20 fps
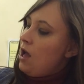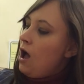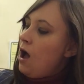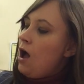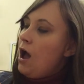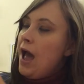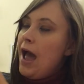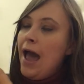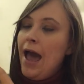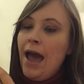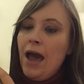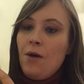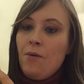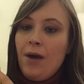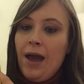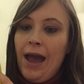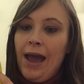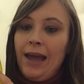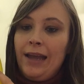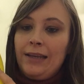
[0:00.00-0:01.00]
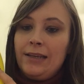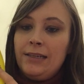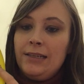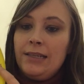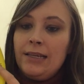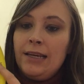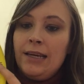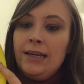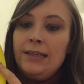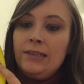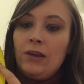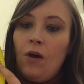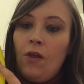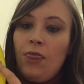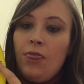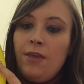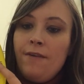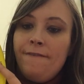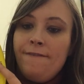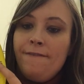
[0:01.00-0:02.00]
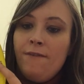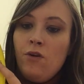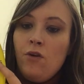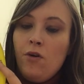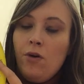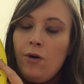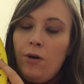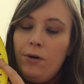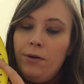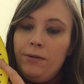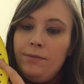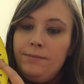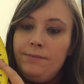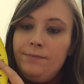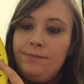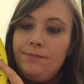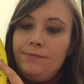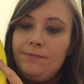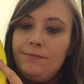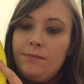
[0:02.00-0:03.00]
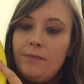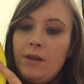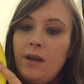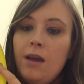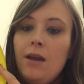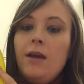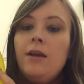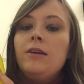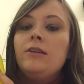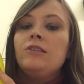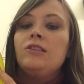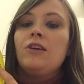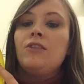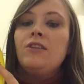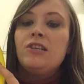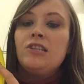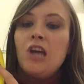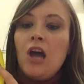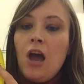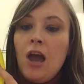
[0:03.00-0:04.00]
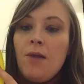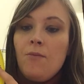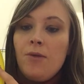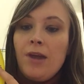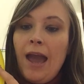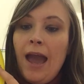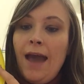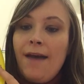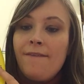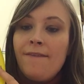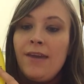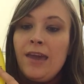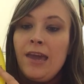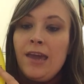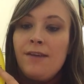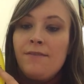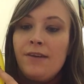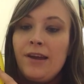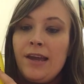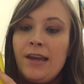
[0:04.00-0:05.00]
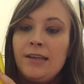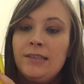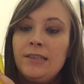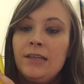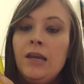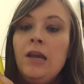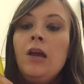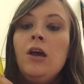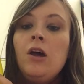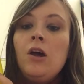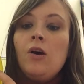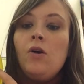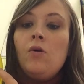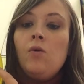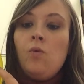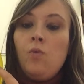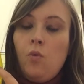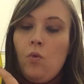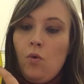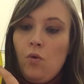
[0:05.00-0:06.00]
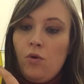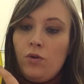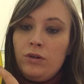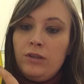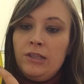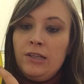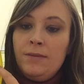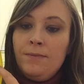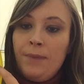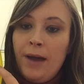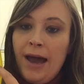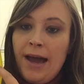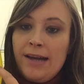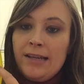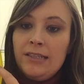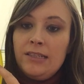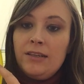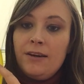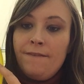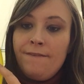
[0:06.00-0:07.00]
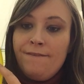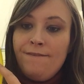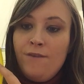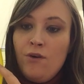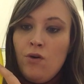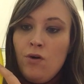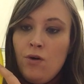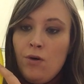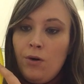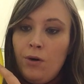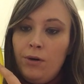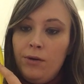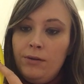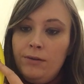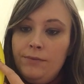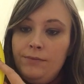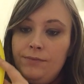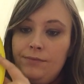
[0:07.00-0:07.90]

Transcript: our hour hand is on the 4. So the time we have here is quarter past 4.